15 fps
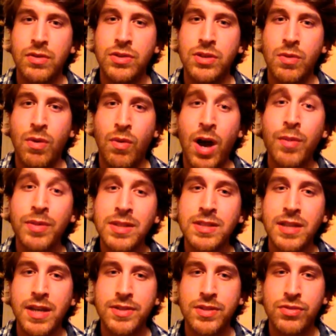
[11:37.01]
So what I would
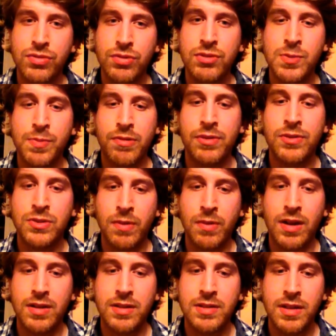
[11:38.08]
say is a true
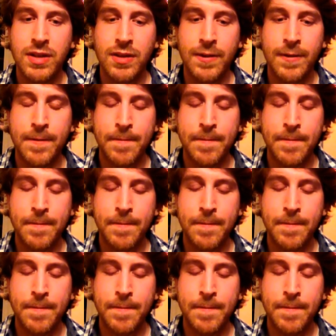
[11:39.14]
spirituality